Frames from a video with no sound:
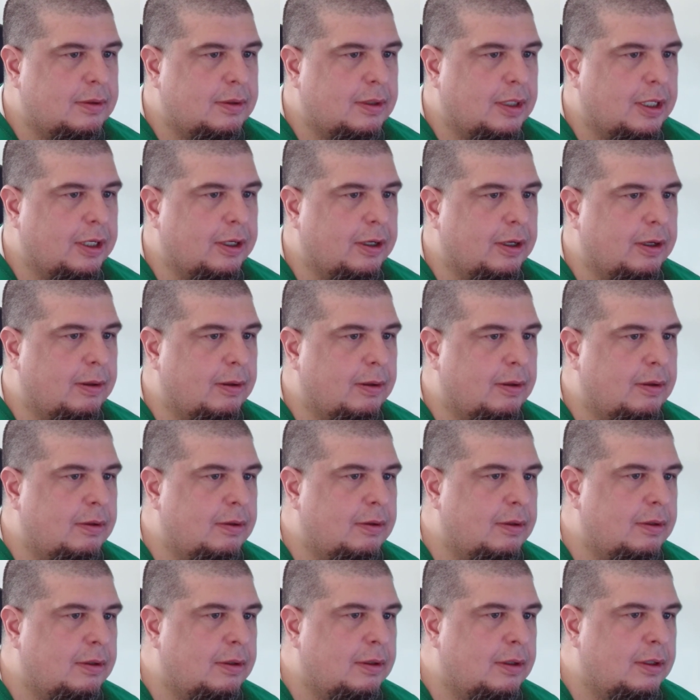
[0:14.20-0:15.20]
I don't know.
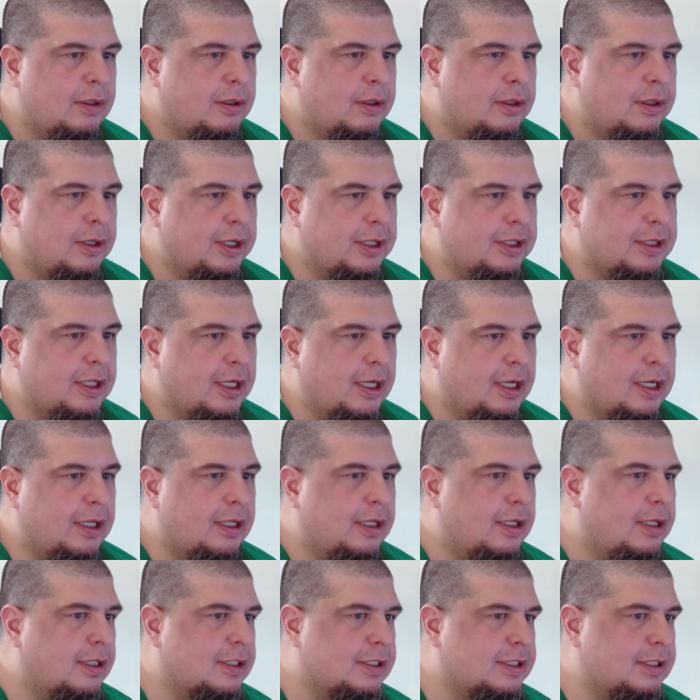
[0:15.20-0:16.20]

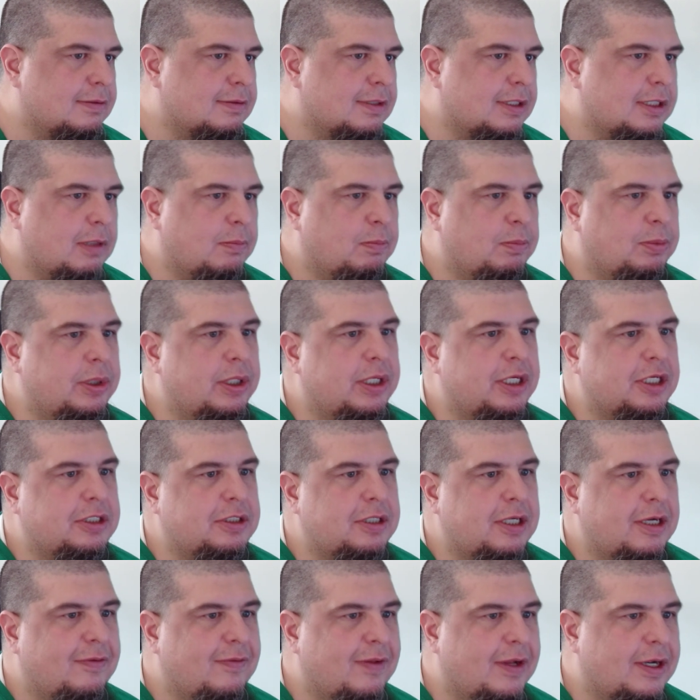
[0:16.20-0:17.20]
It seems like the British
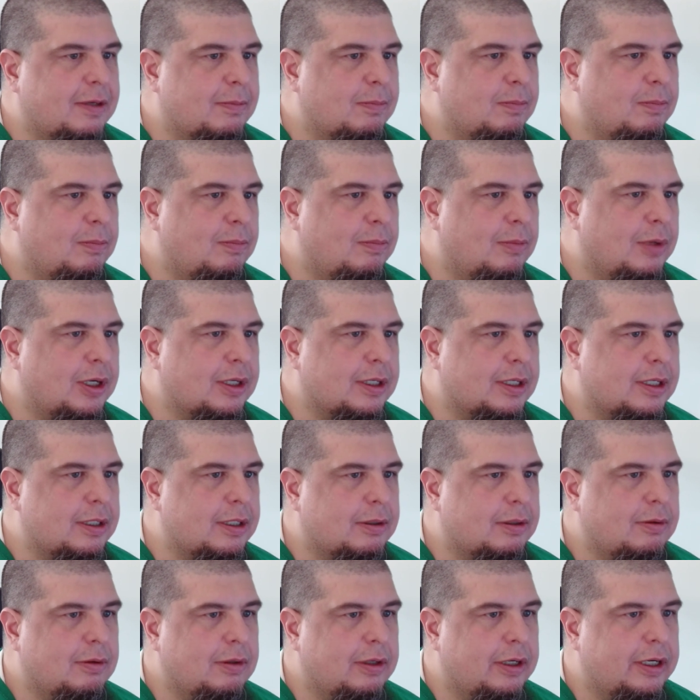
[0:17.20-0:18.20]
have that market
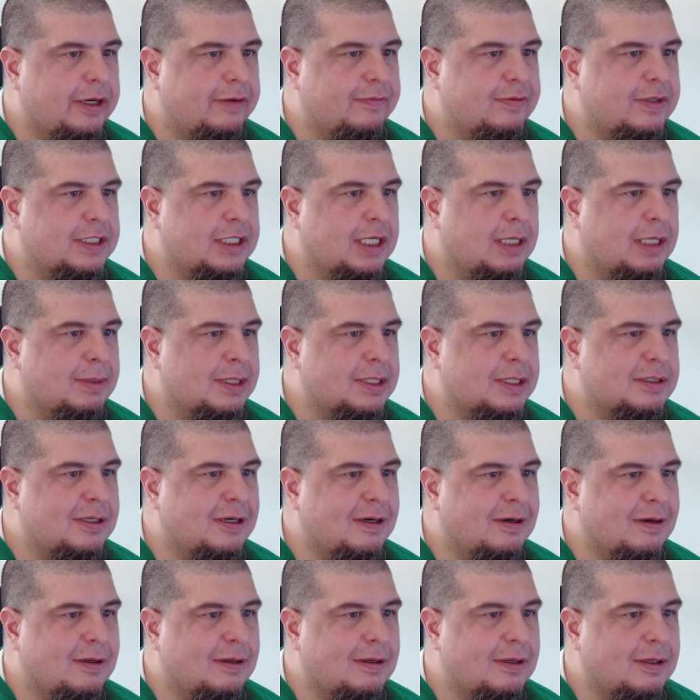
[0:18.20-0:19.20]
cornered. Every time I
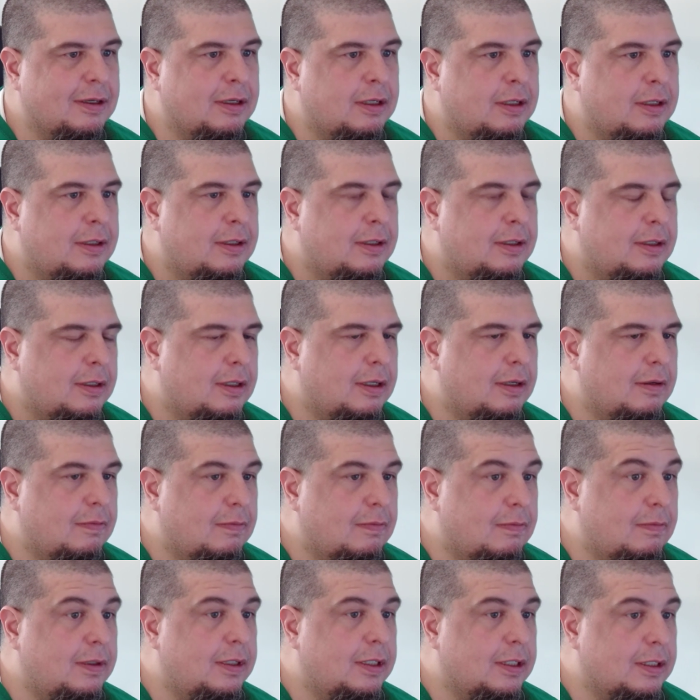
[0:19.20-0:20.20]
turn on a
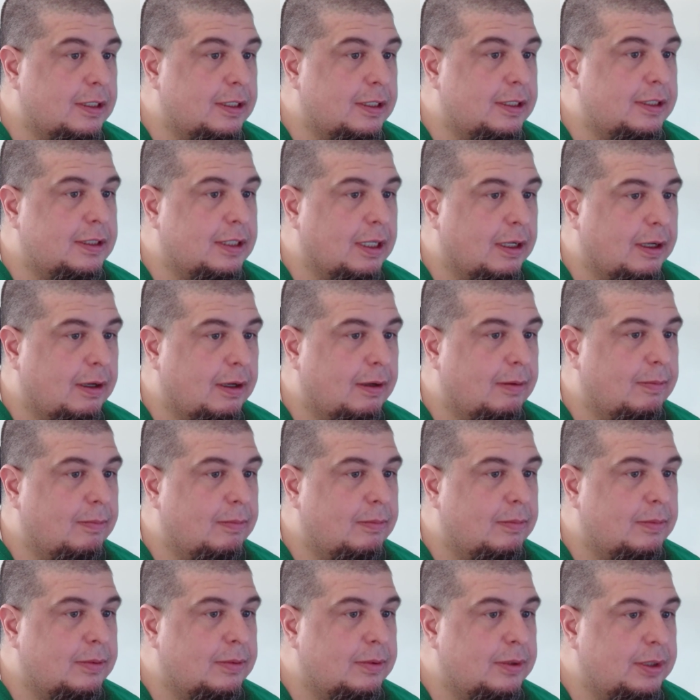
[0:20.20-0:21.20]
really
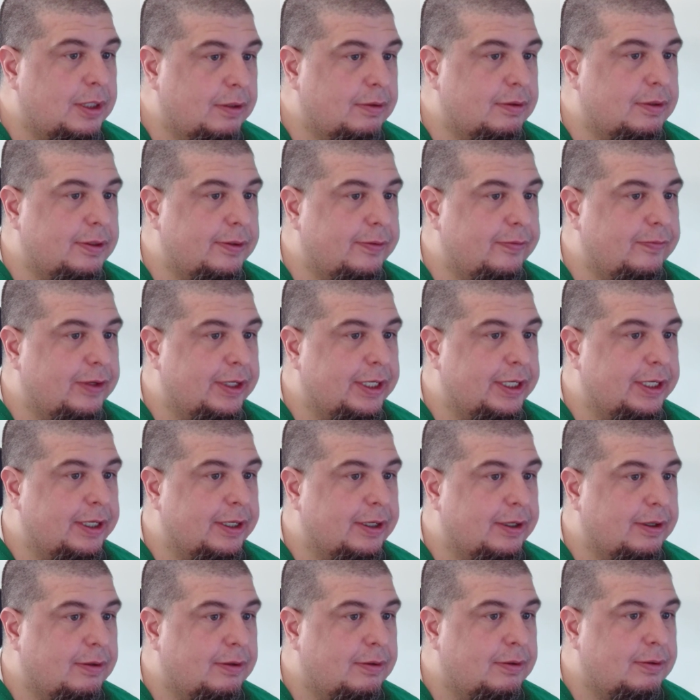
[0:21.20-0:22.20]
dumb YouTube
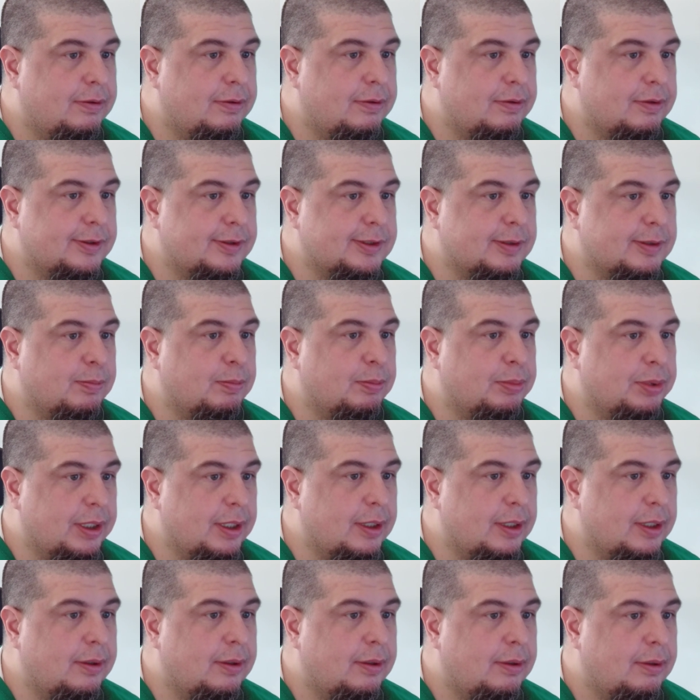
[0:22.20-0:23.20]
video, it's a
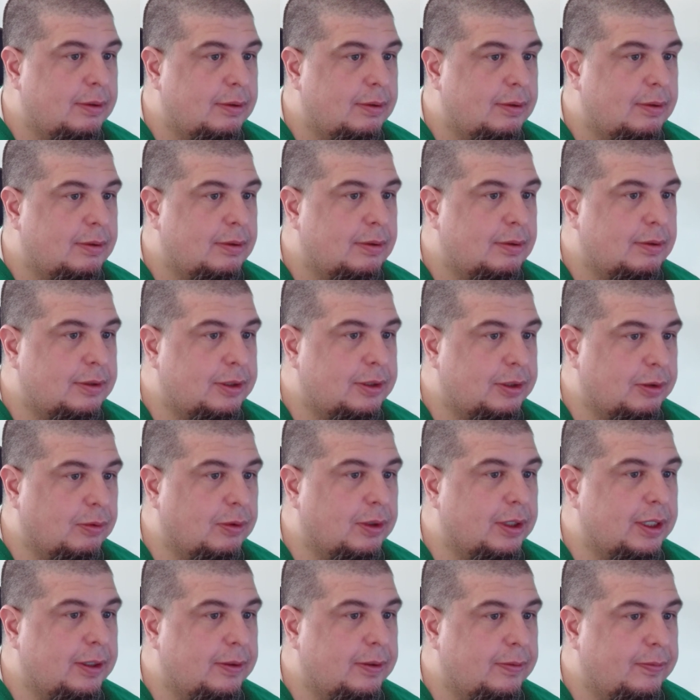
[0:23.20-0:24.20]
Brit
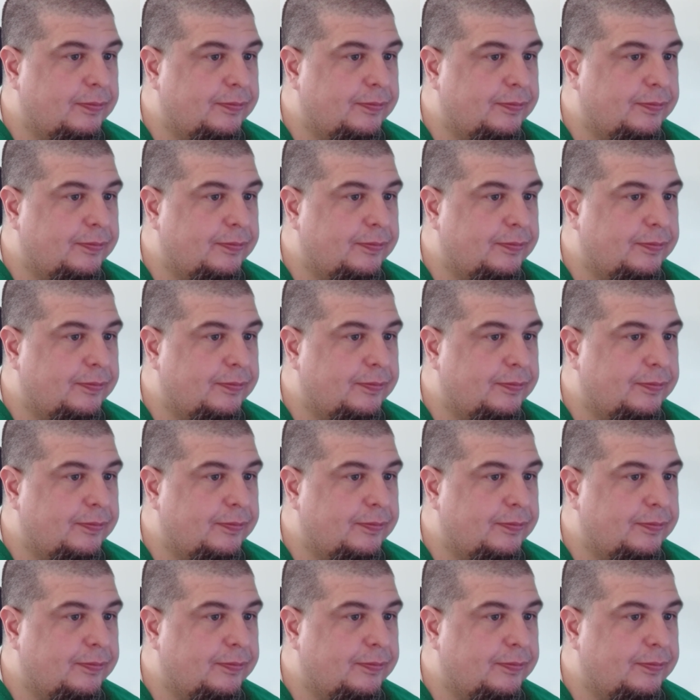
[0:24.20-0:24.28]
doing it.